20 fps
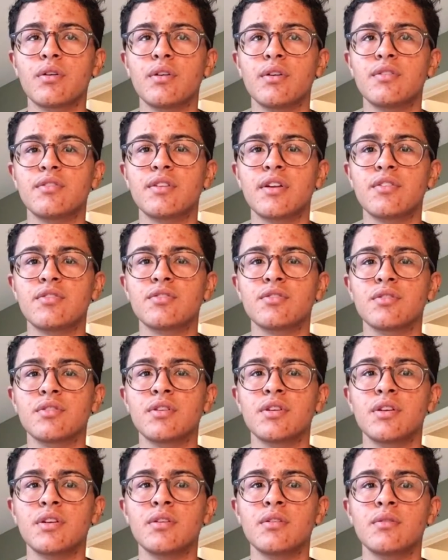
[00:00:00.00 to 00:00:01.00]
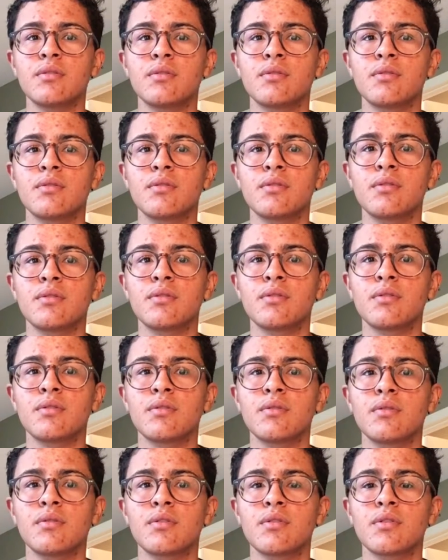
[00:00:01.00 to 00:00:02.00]
essentially
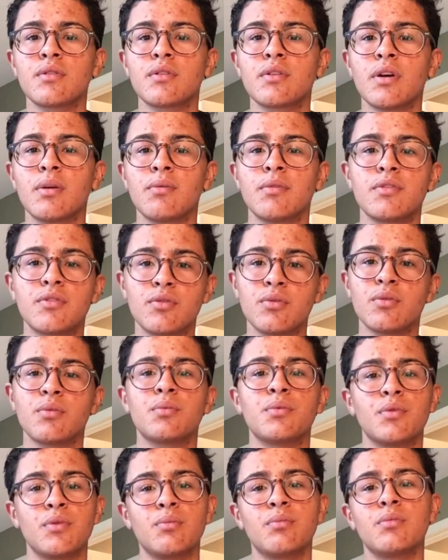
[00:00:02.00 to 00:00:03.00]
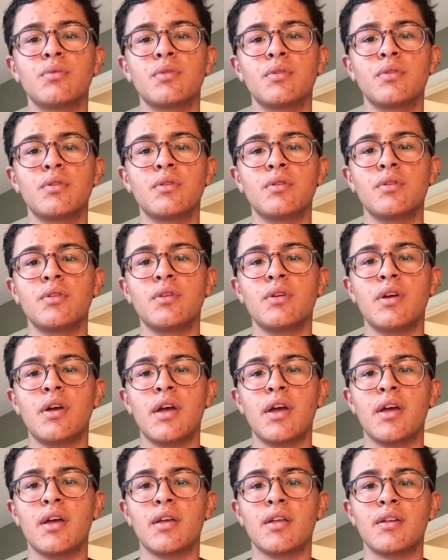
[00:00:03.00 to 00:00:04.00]
come into a room
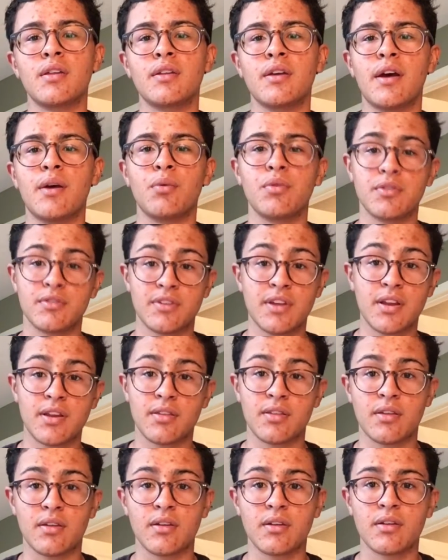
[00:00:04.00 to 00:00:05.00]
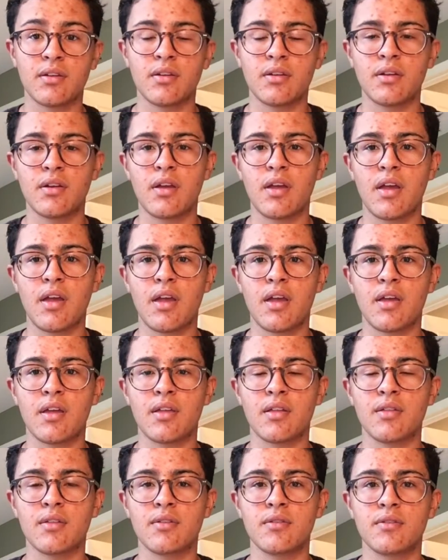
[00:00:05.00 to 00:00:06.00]
and I wouldn't say anything,
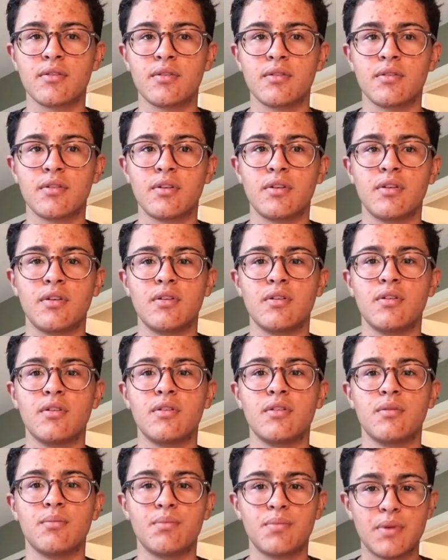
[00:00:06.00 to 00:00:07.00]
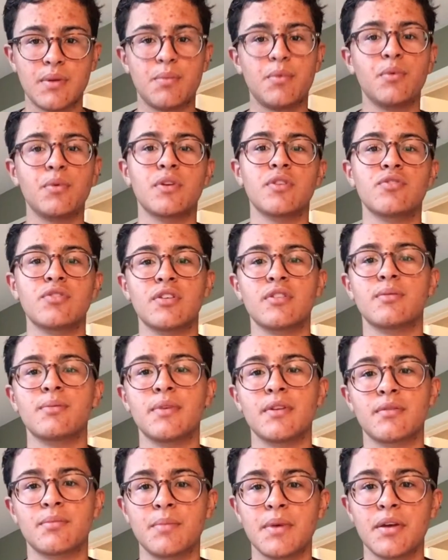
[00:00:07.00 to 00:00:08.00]
and people would address
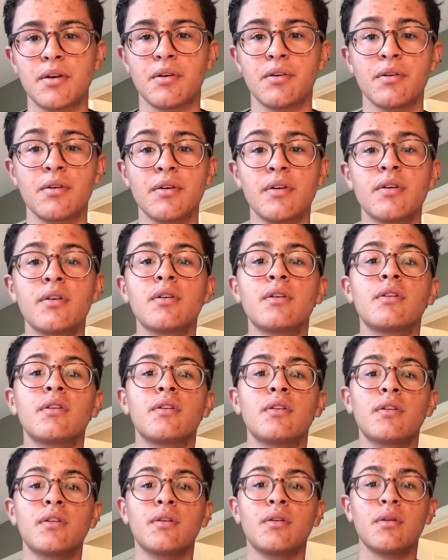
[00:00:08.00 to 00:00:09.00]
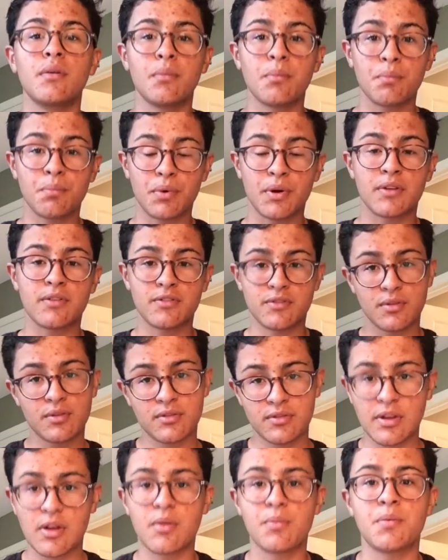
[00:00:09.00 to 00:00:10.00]
me as male, but as soon
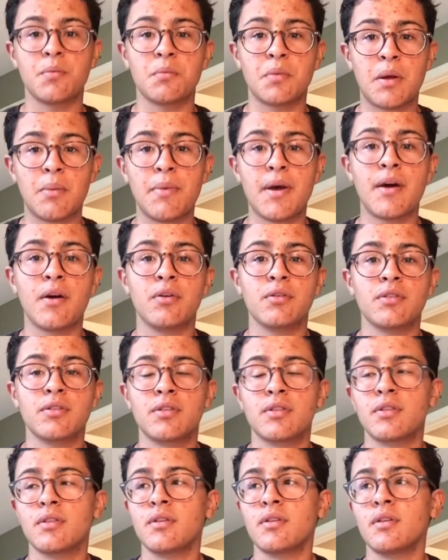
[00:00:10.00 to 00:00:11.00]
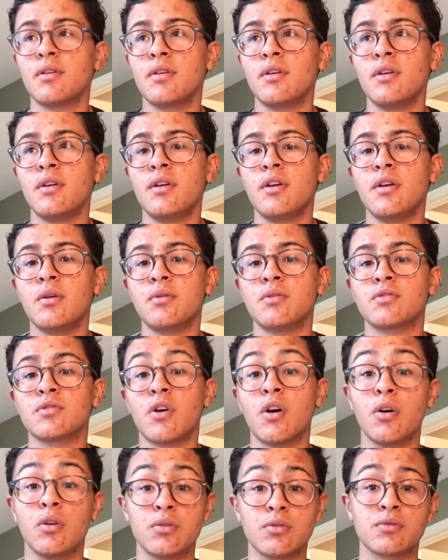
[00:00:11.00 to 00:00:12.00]
as I opened my mouth, it was,
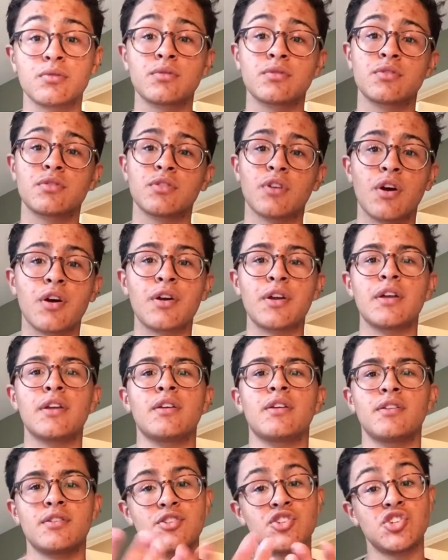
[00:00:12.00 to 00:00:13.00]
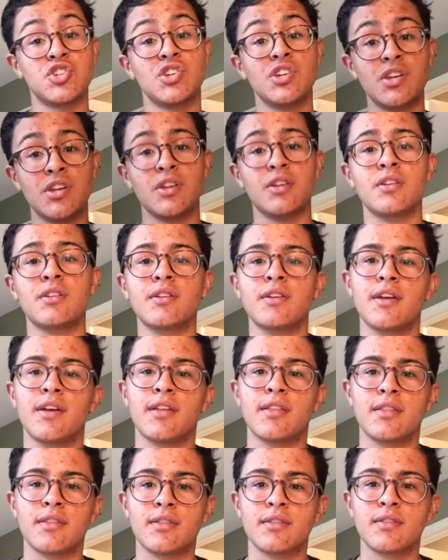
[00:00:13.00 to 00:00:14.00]
oh, sorry, she,
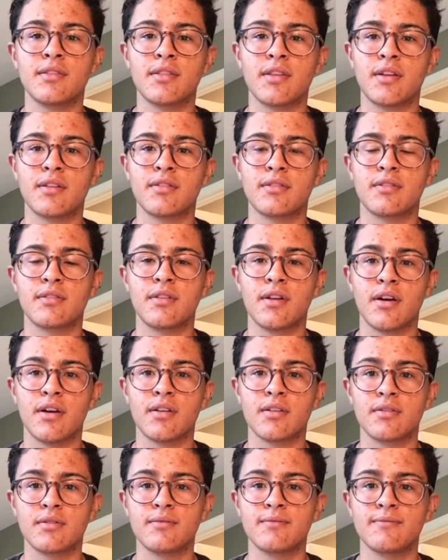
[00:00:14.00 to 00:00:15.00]
and that's not